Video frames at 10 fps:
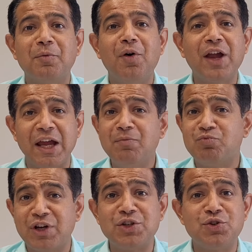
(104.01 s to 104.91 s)
okay,
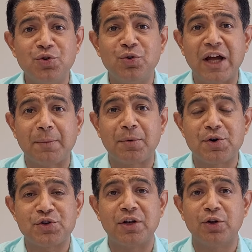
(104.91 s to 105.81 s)
get to know that person,